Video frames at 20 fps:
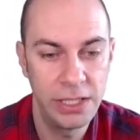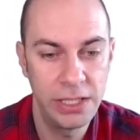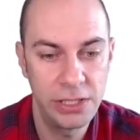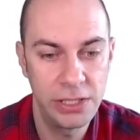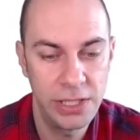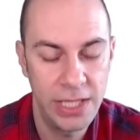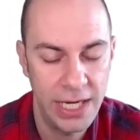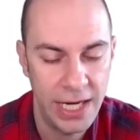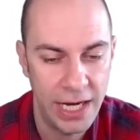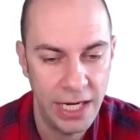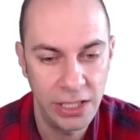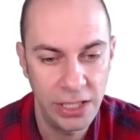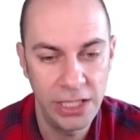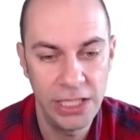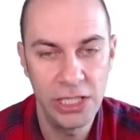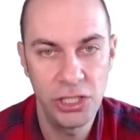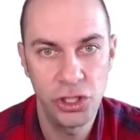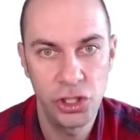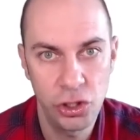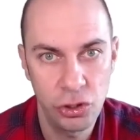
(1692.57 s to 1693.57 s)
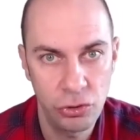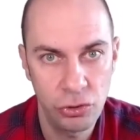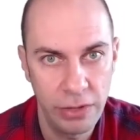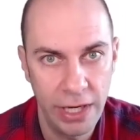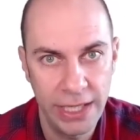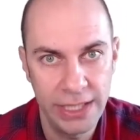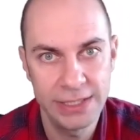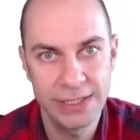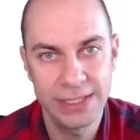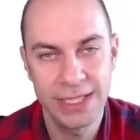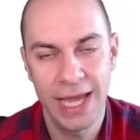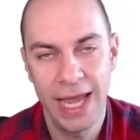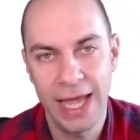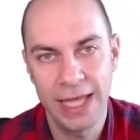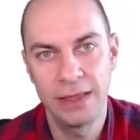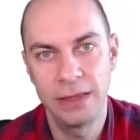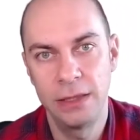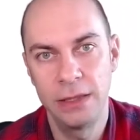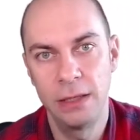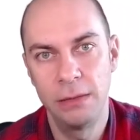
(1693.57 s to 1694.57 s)
He trades
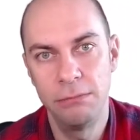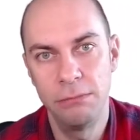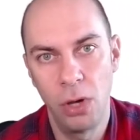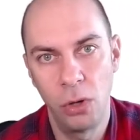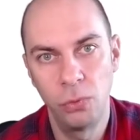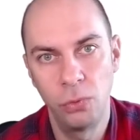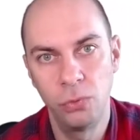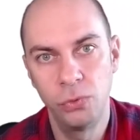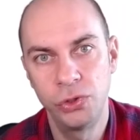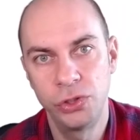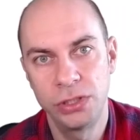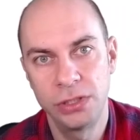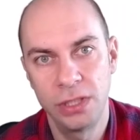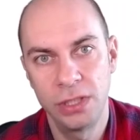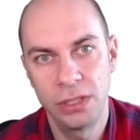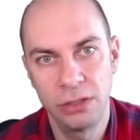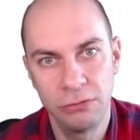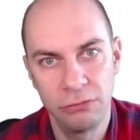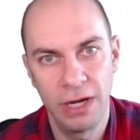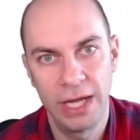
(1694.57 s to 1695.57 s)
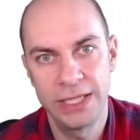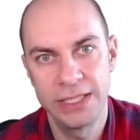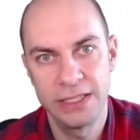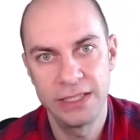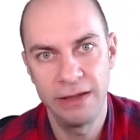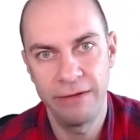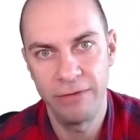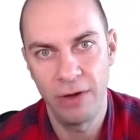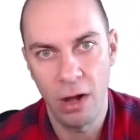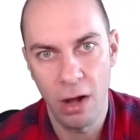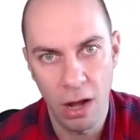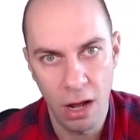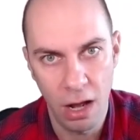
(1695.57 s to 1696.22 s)
at the most aggressive